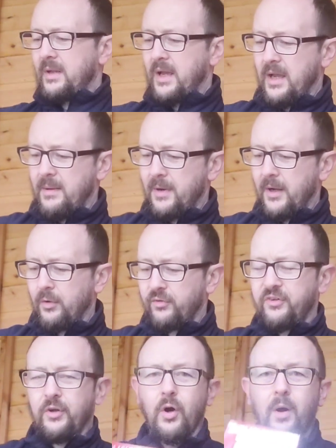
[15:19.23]
I
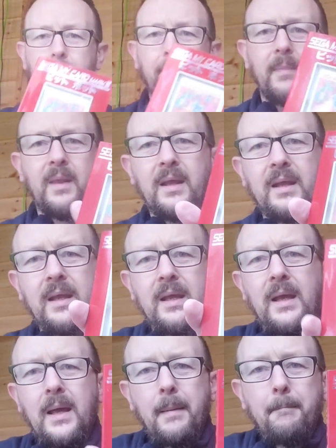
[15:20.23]
also got
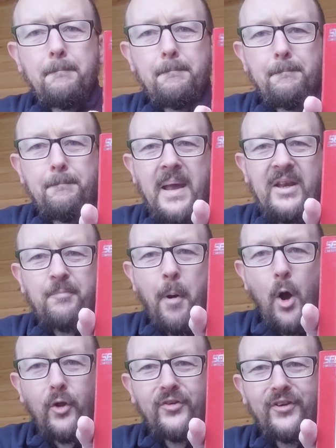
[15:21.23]
Pit
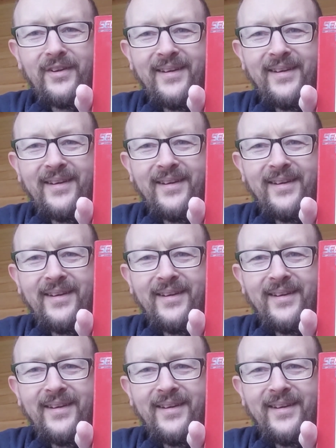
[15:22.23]
Pot.